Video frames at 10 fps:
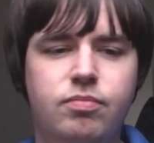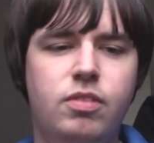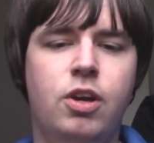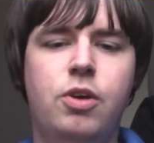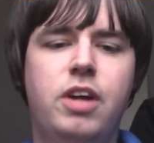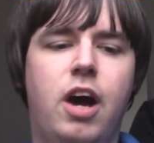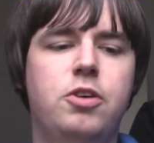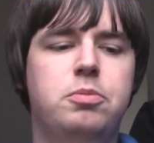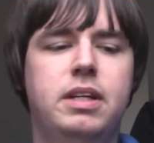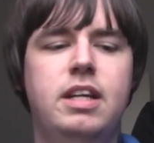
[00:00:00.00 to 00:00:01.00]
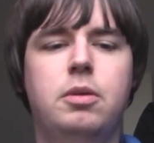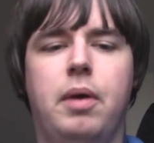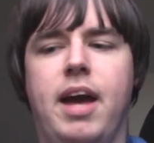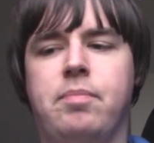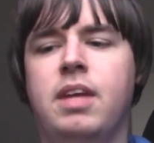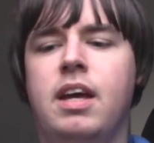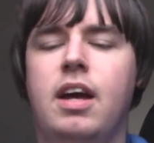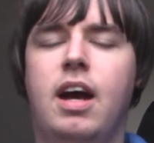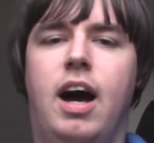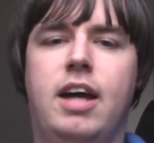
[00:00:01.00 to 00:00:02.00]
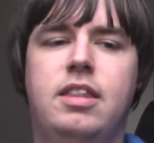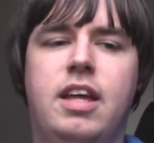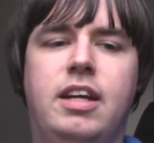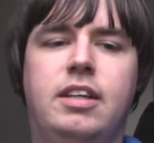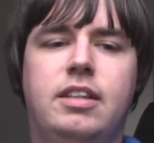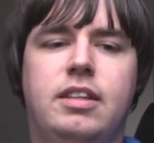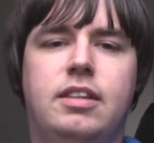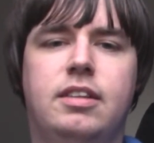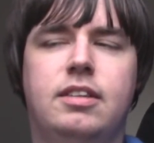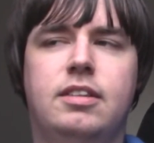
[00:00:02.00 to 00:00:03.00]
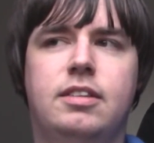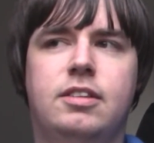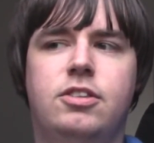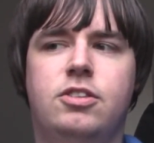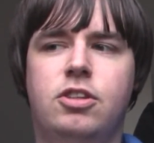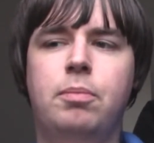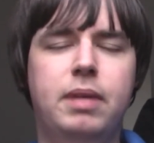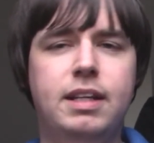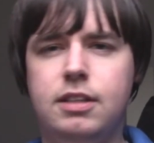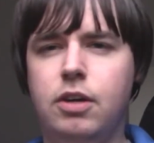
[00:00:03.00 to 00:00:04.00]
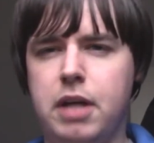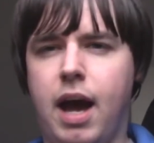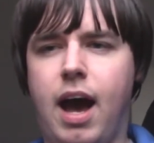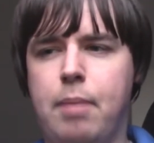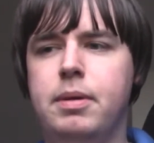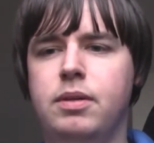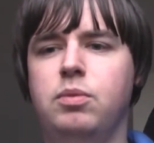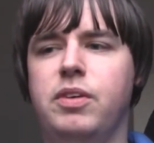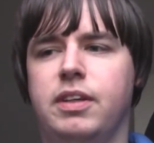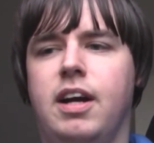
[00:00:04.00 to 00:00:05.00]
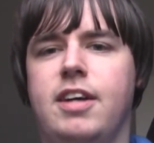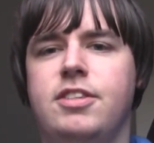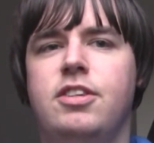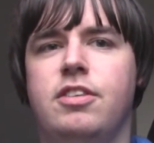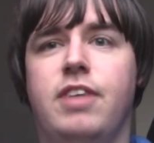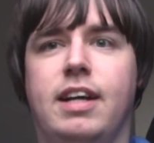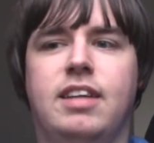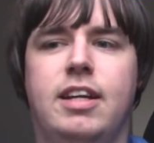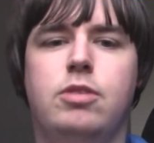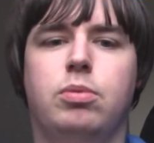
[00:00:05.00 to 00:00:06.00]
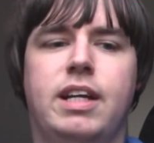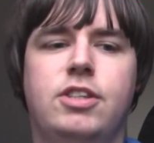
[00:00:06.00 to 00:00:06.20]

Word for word: who knows. But either way, I think something is going to happen with regards to the fact that he reached